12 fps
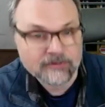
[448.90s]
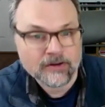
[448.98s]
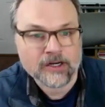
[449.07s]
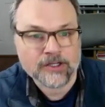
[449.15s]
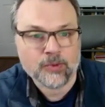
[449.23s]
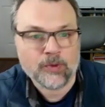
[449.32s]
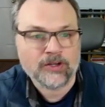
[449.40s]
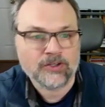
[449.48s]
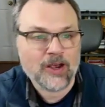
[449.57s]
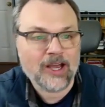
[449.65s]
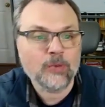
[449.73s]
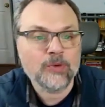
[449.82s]
R squared. So
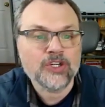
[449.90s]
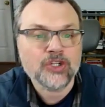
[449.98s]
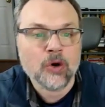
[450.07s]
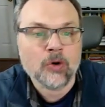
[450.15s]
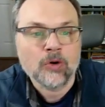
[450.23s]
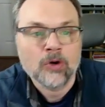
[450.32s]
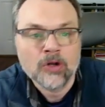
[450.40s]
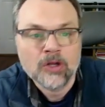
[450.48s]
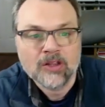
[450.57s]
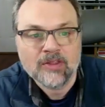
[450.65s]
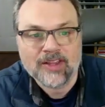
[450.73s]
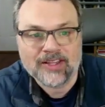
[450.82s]
how do we show
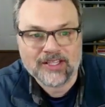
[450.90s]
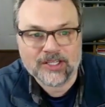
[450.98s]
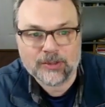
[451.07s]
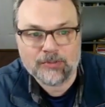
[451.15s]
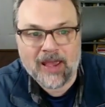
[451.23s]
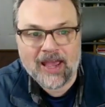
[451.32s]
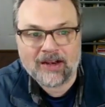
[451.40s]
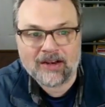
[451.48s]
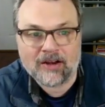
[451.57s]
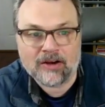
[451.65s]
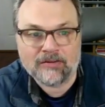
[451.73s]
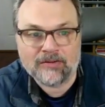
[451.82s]
that the span
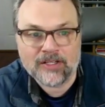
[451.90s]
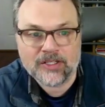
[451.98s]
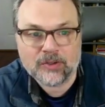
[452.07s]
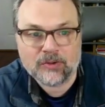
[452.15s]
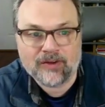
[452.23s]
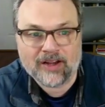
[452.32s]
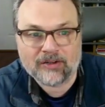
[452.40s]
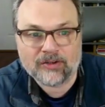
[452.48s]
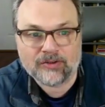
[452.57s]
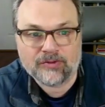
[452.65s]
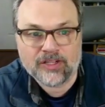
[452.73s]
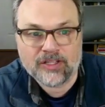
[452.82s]
of these two
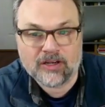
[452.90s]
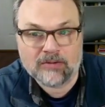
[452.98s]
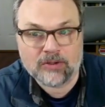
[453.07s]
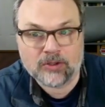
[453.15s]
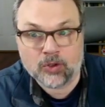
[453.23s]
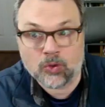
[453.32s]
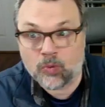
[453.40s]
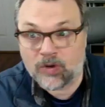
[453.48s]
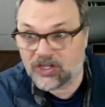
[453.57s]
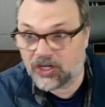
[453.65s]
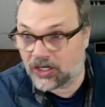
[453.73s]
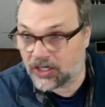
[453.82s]
vectors VW, which
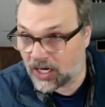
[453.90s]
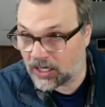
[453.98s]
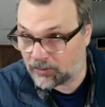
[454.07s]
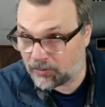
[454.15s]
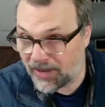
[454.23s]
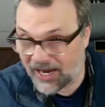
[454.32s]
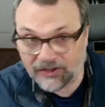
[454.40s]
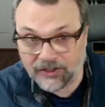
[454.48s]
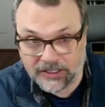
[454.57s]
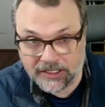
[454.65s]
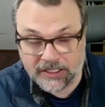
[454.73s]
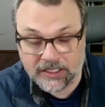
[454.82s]
are not
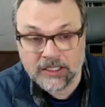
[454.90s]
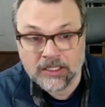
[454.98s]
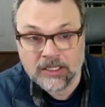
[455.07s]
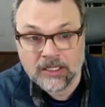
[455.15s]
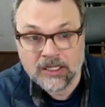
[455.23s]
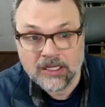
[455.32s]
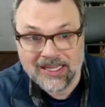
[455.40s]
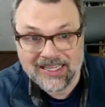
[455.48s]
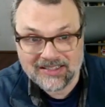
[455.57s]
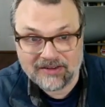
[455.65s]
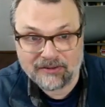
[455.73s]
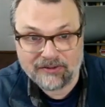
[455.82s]
parallel, is
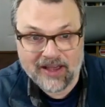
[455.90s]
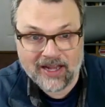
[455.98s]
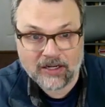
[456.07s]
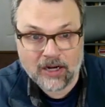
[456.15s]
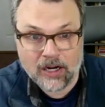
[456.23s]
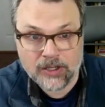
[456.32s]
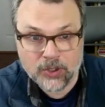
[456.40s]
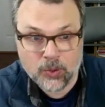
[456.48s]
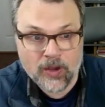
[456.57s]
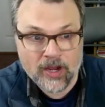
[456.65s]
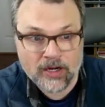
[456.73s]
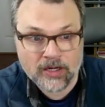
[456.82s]
in fact R
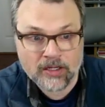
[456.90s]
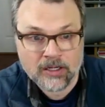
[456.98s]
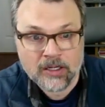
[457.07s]
squared?